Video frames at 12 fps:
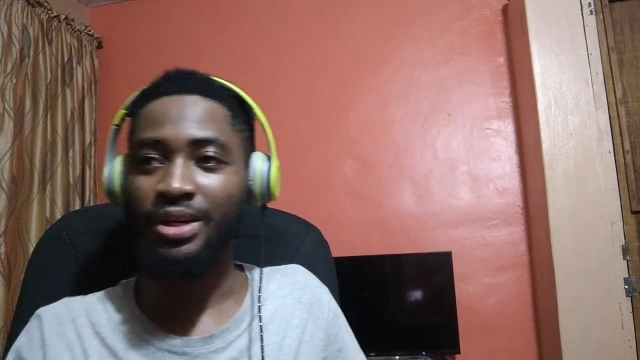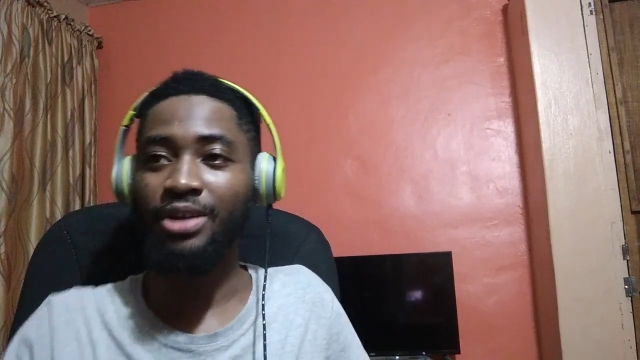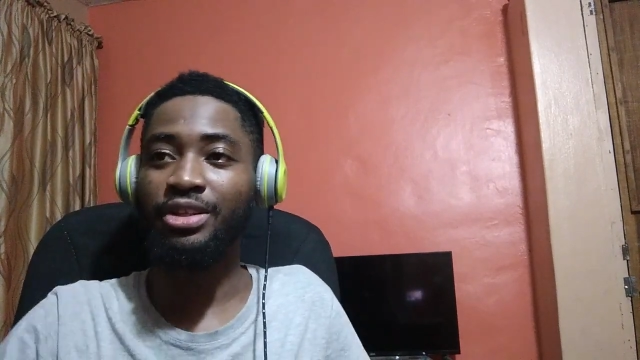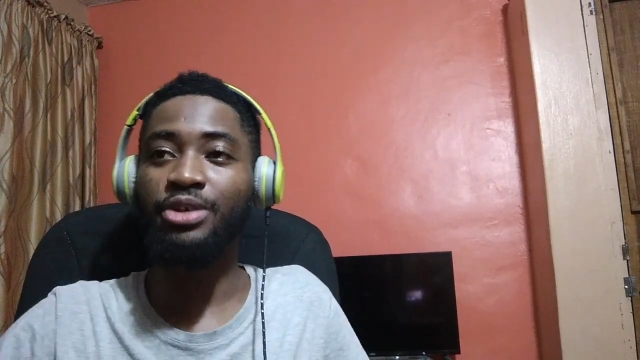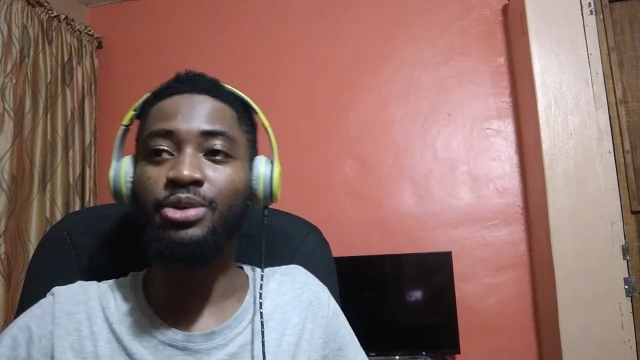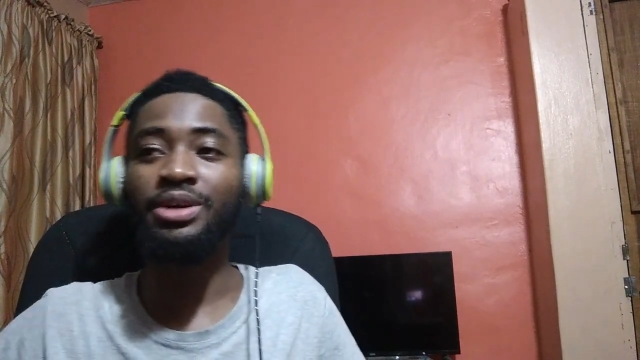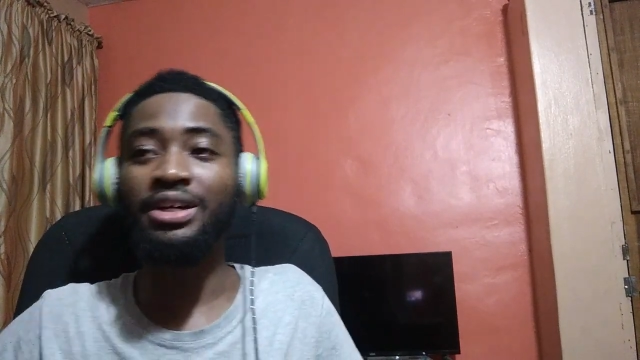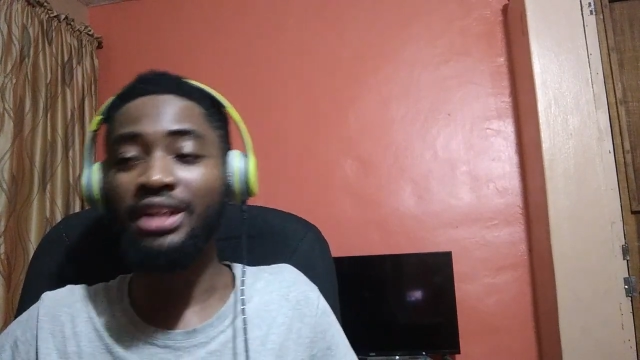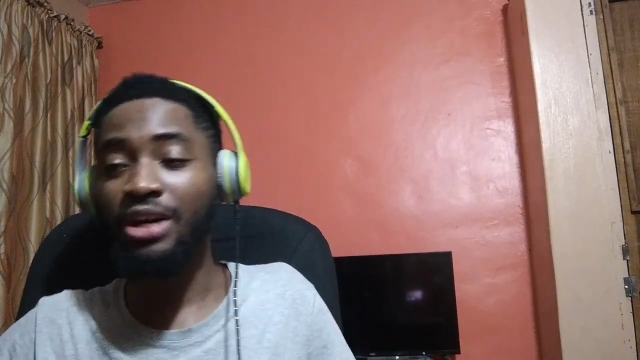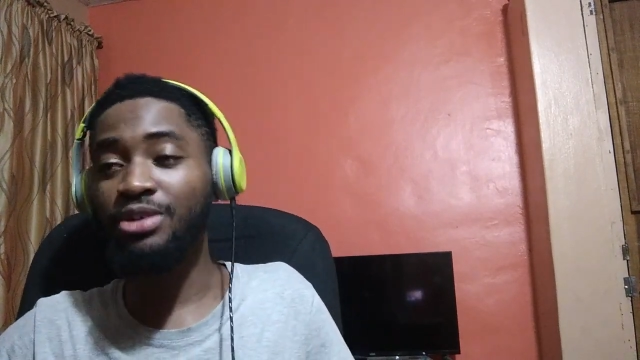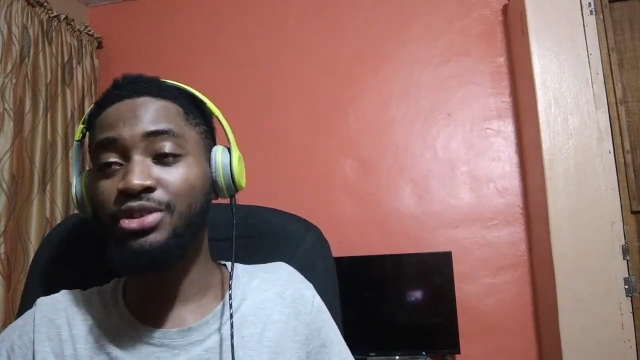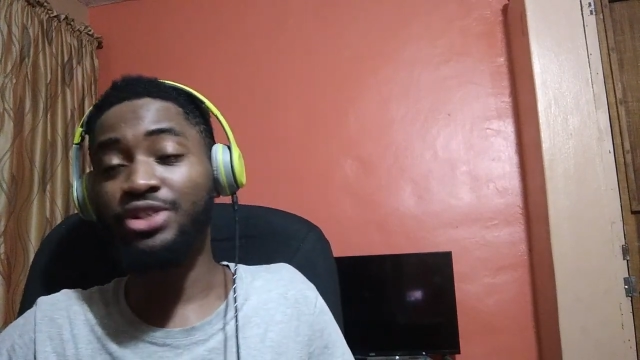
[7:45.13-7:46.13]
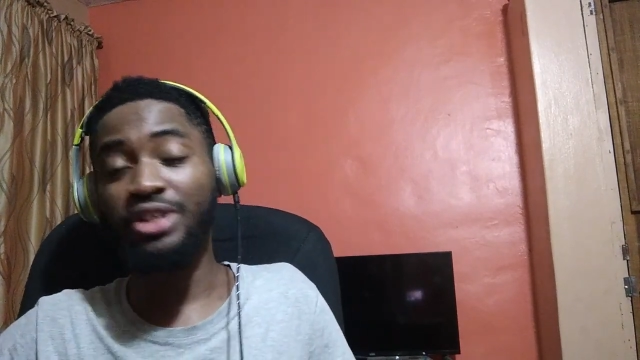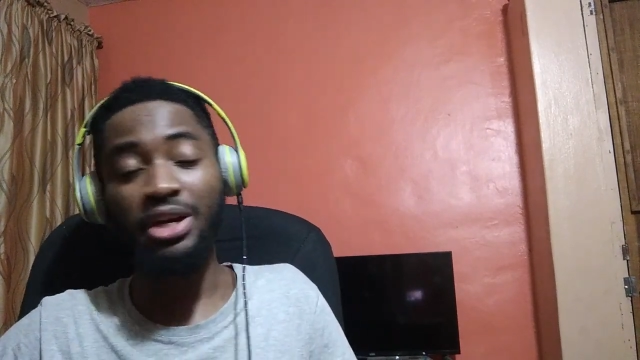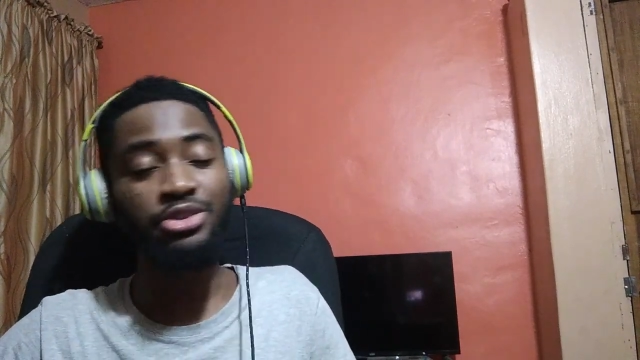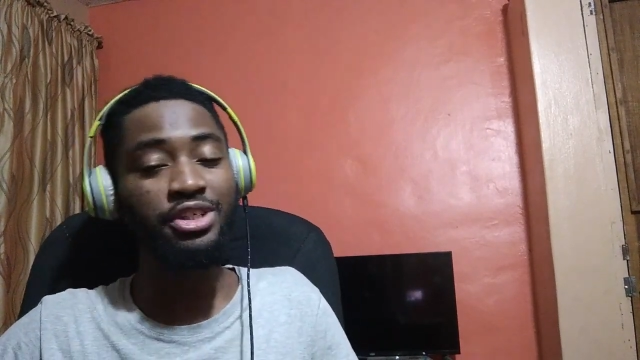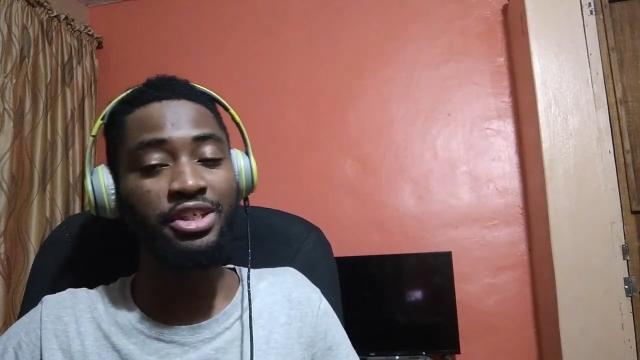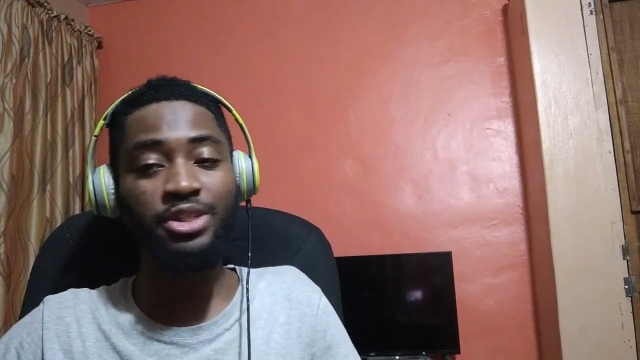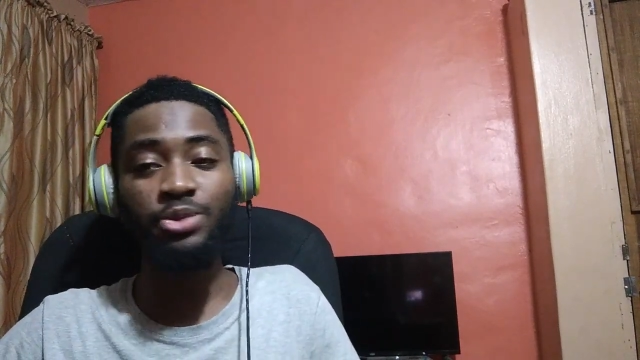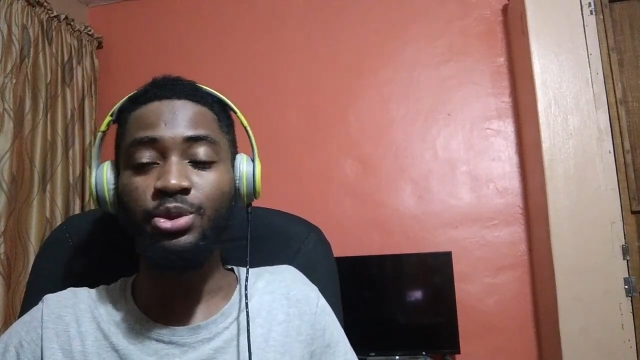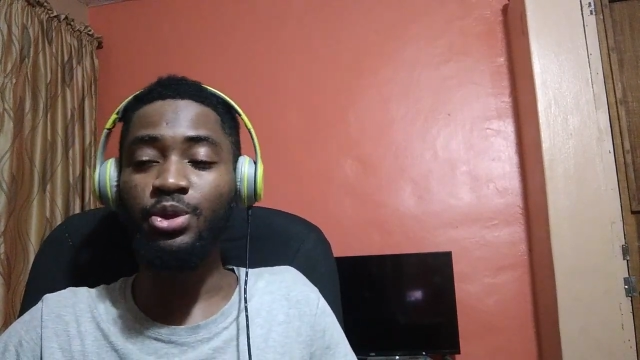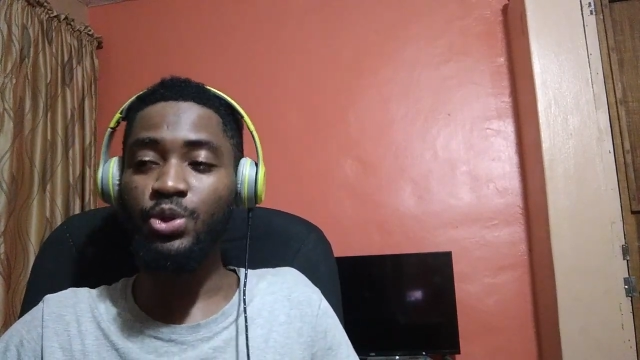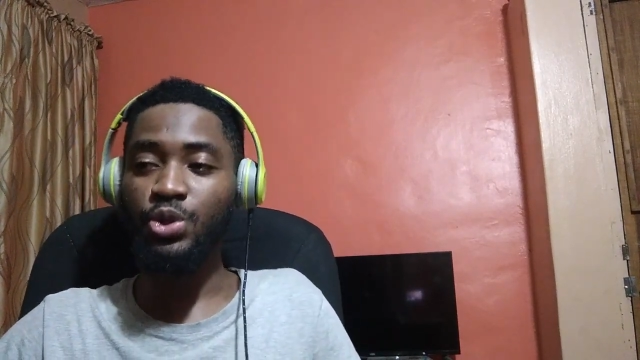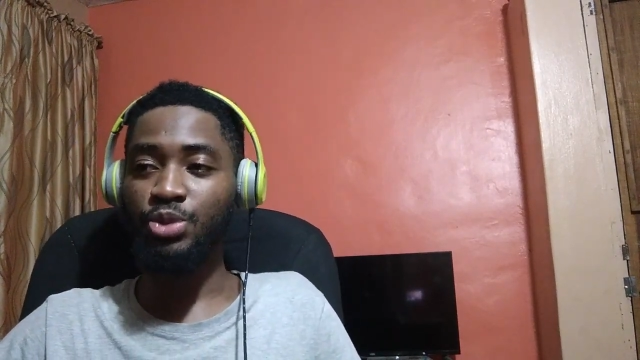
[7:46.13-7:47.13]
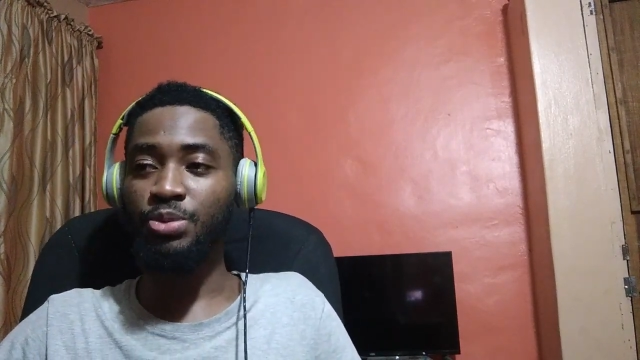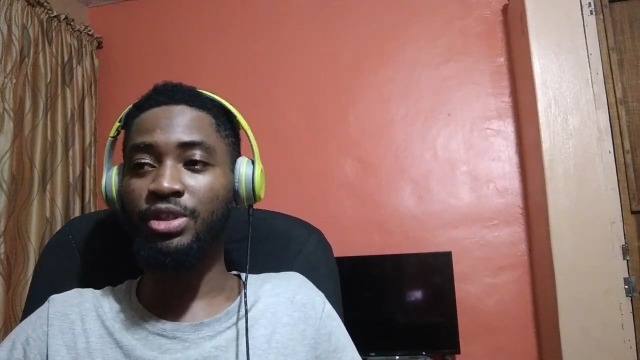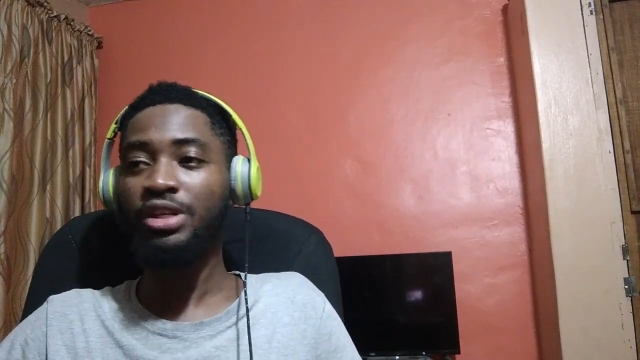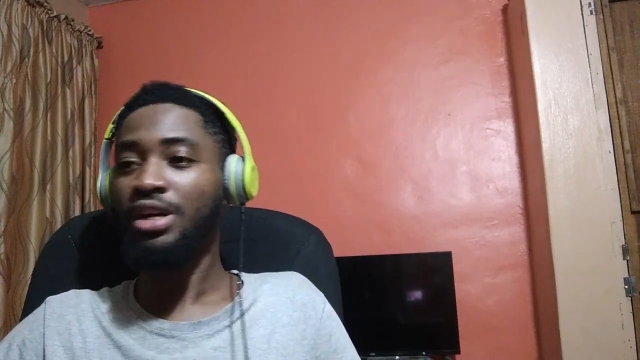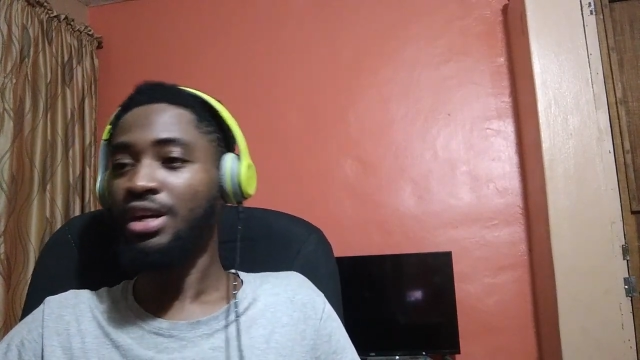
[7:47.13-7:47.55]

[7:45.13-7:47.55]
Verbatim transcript: Kao Denero and R J. R J killed the chorus, man.